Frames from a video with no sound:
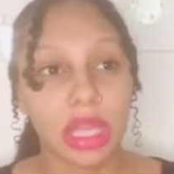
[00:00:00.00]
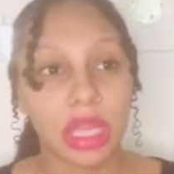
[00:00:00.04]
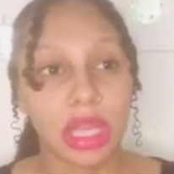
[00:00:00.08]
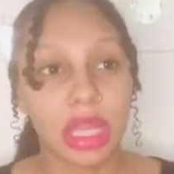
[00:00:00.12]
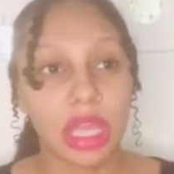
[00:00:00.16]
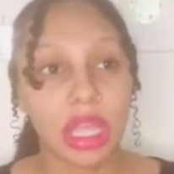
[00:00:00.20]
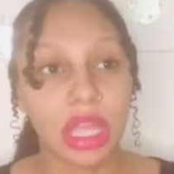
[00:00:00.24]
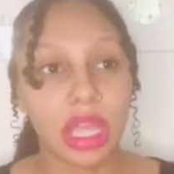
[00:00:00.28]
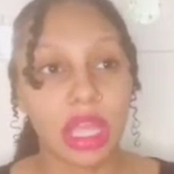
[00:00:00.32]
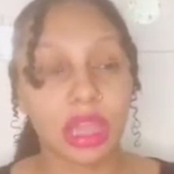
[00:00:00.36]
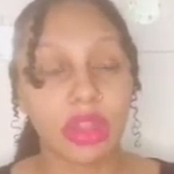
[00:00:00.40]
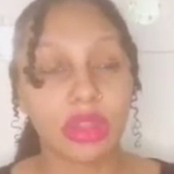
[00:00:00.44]

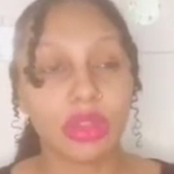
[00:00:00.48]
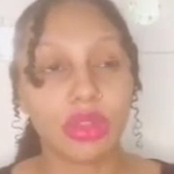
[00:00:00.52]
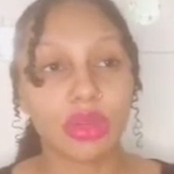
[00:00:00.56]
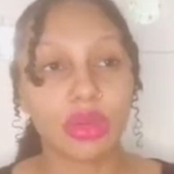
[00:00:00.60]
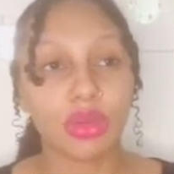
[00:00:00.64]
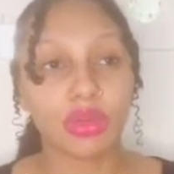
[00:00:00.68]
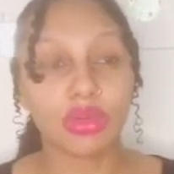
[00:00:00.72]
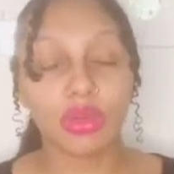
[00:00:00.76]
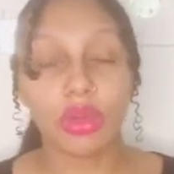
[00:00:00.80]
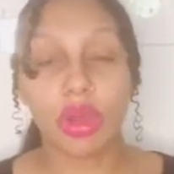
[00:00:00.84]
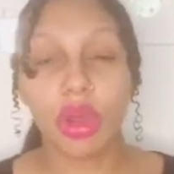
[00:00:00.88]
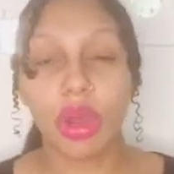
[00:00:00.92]
in the
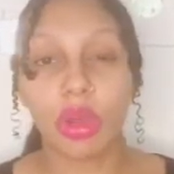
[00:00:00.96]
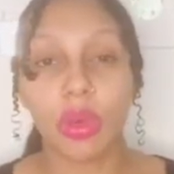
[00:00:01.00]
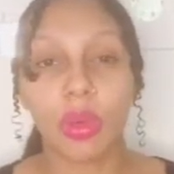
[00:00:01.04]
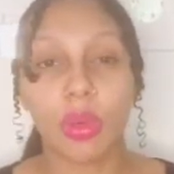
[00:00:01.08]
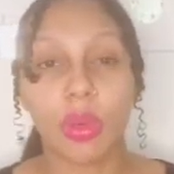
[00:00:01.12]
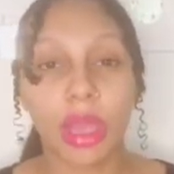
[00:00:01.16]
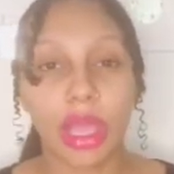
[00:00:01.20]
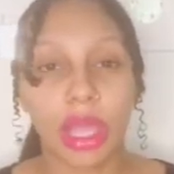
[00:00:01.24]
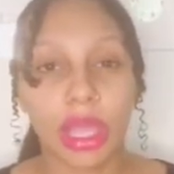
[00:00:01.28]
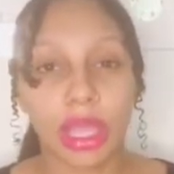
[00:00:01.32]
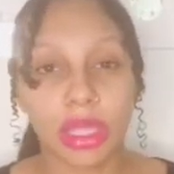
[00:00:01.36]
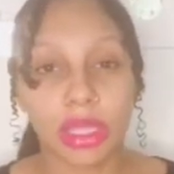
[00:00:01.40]
wrong
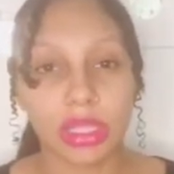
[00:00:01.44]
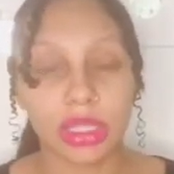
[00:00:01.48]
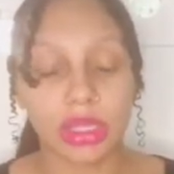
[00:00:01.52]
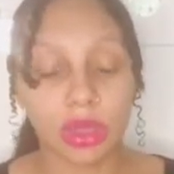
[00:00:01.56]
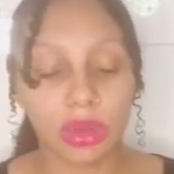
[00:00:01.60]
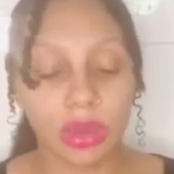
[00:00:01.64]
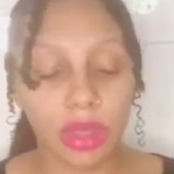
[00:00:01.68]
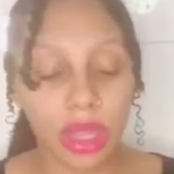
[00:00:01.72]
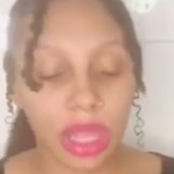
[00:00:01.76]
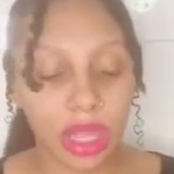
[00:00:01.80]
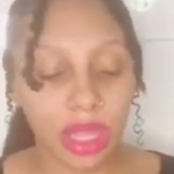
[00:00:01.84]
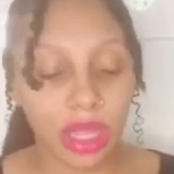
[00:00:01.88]
ways,
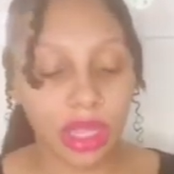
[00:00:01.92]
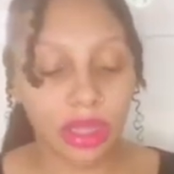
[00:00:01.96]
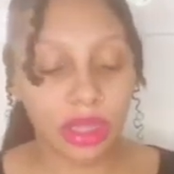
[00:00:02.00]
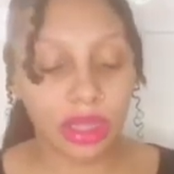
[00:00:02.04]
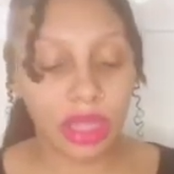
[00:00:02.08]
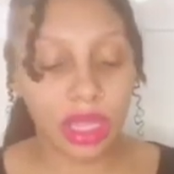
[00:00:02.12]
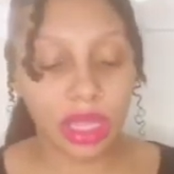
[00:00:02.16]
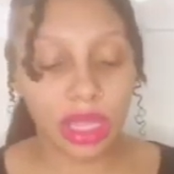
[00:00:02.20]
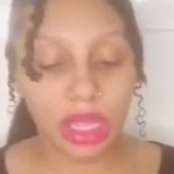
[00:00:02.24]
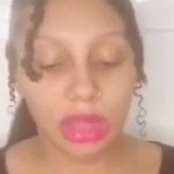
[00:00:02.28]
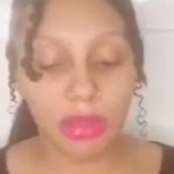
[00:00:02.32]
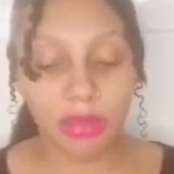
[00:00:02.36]
okay? They
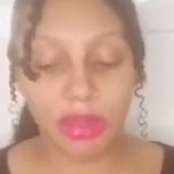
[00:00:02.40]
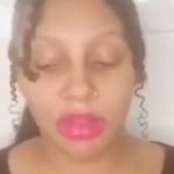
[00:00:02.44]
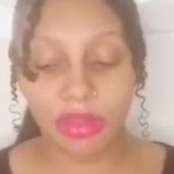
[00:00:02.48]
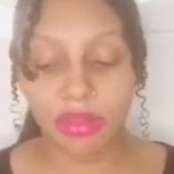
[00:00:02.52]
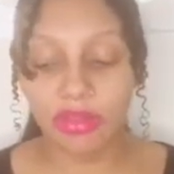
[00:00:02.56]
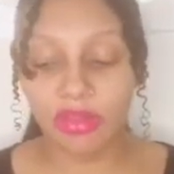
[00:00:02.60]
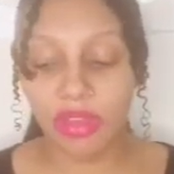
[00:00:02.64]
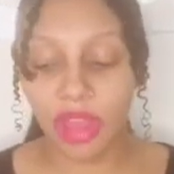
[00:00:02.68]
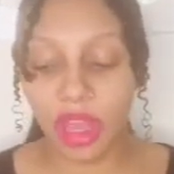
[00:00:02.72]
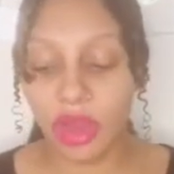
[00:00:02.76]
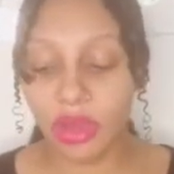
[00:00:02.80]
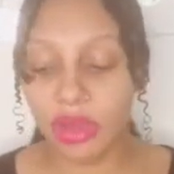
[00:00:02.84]
can be
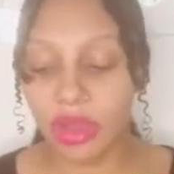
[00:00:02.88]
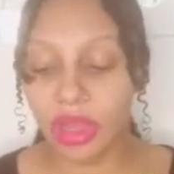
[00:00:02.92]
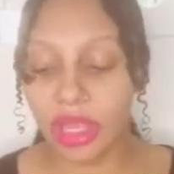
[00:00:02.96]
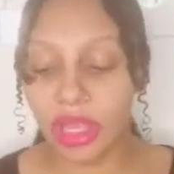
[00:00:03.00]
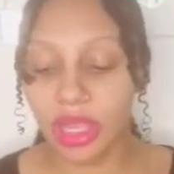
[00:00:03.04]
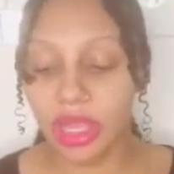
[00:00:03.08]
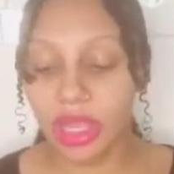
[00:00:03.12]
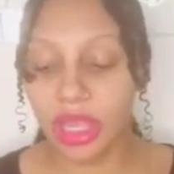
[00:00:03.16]
very